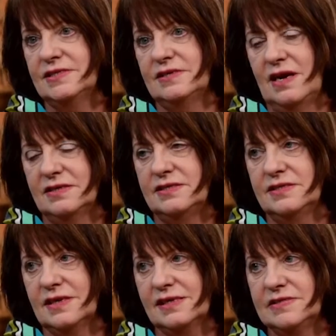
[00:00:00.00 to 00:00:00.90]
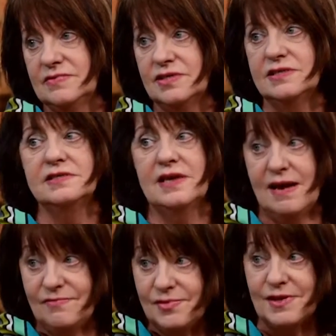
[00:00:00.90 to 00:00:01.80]
and artistic activities,
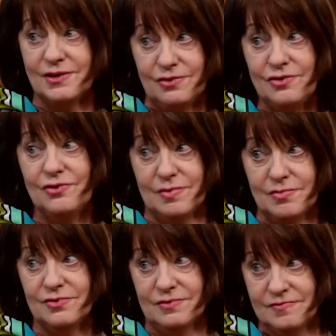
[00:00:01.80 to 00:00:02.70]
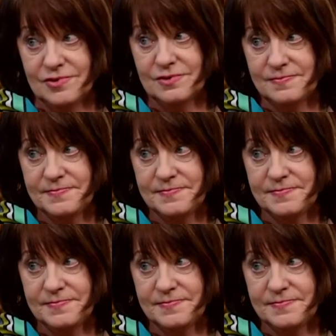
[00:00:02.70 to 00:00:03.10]
everything you do improves.